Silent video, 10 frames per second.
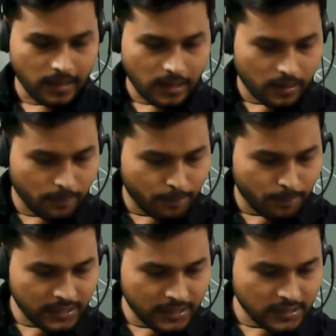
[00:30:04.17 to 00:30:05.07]
BD
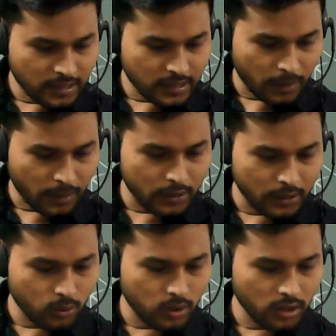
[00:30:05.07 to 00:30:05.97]
is the
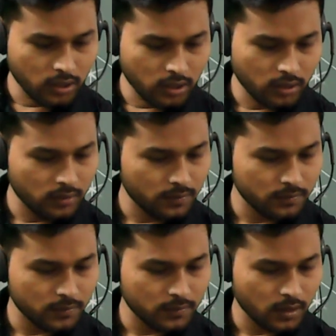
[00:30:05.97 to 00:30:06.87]
perpendicular
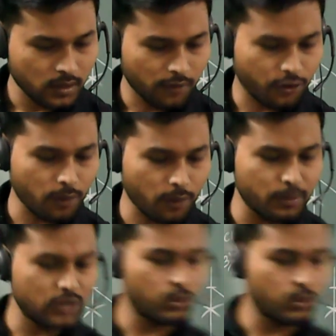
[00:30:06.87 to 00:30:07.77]
from B to
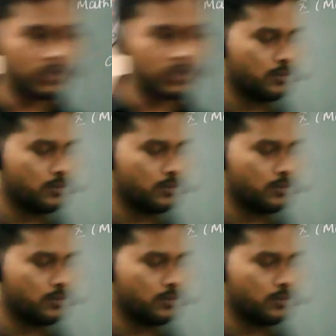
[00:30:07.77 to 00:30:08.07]
AC. So